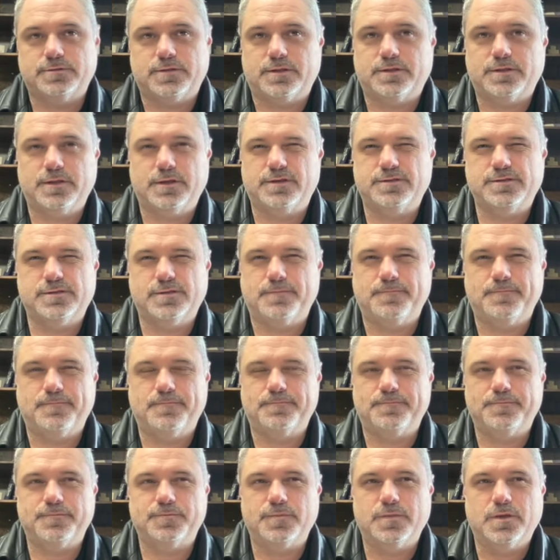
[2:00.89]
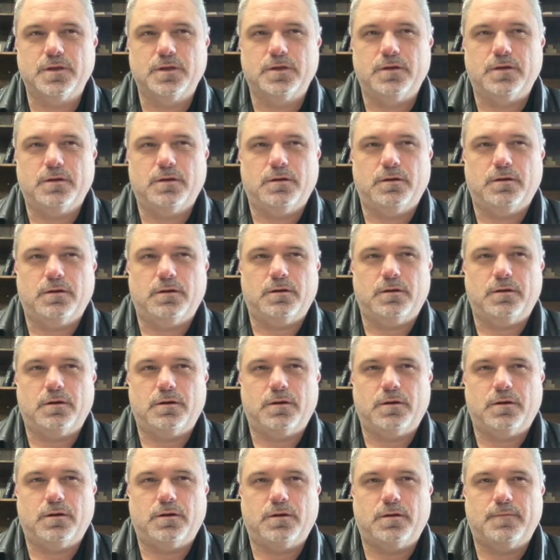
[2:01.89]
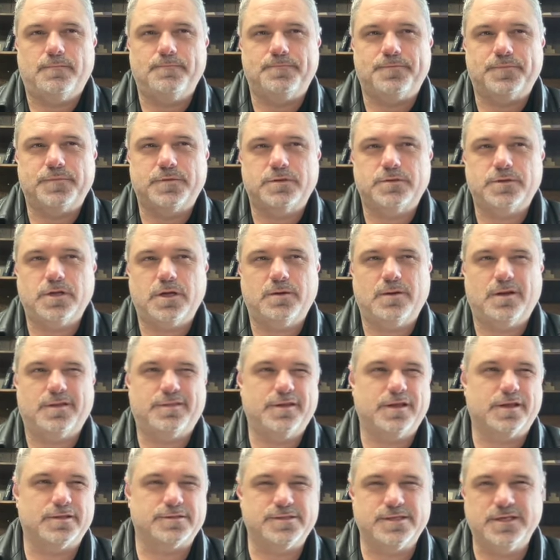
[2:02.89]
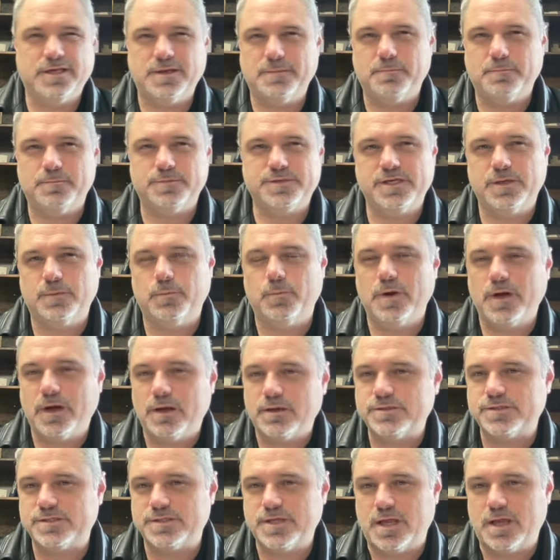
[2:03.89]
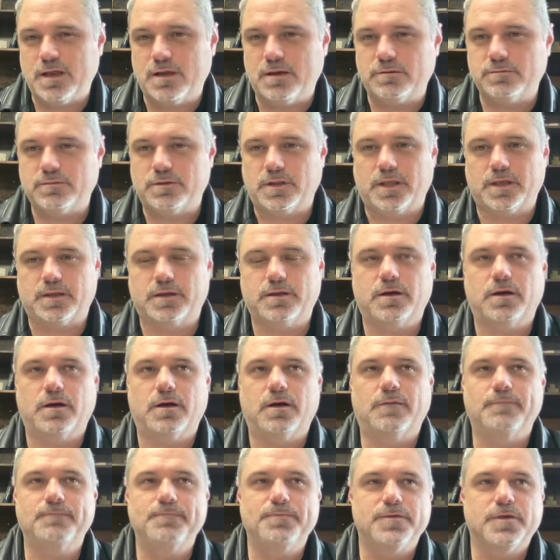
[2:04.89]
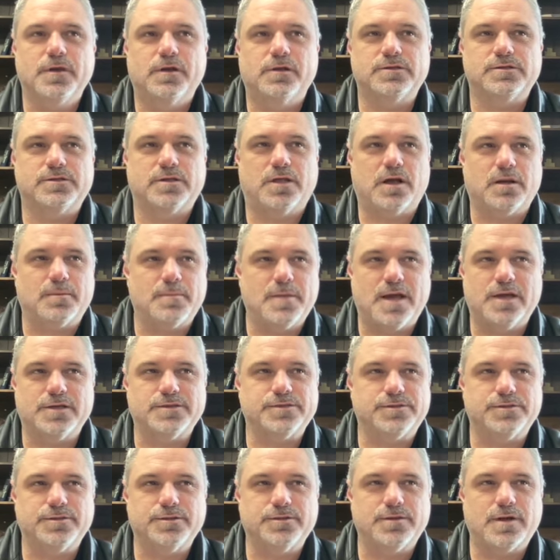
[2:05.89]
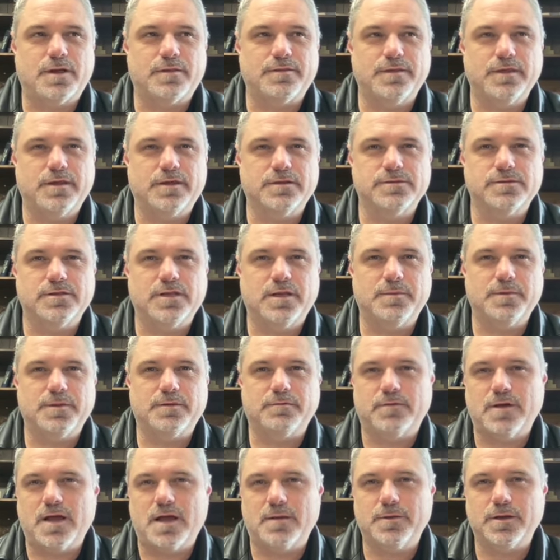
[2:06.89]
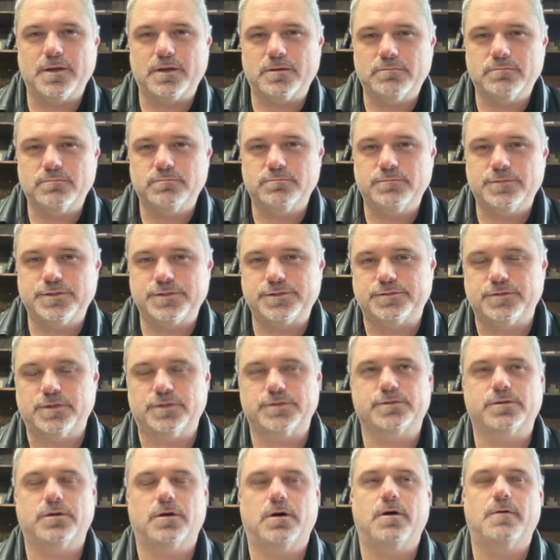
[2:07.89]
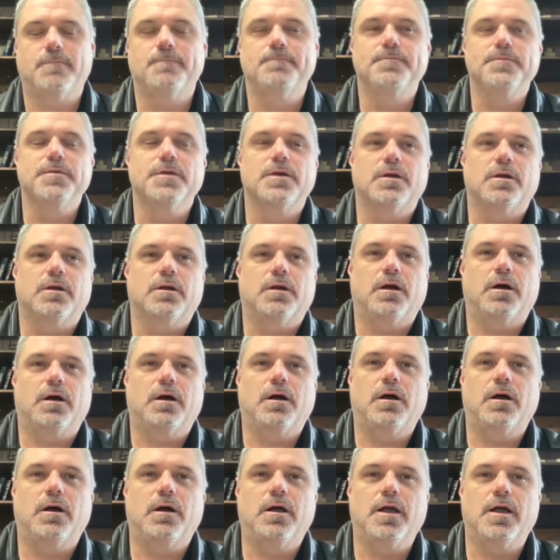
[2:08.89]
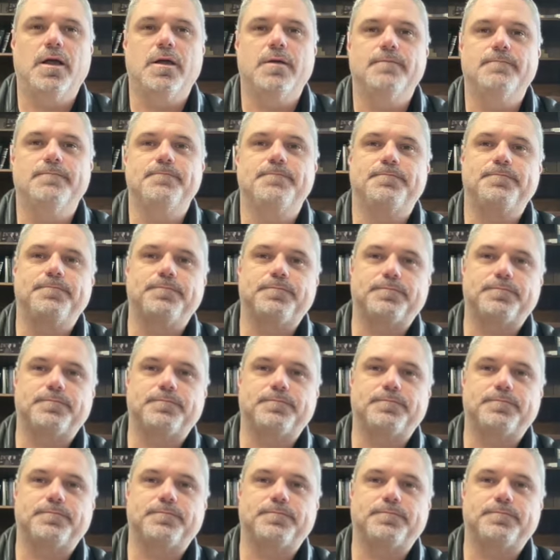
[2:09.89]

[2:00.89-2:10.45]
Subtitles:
I think I think a Tim Wells sound, like a Slockmaster, I think is the name of the rabbit distress call, and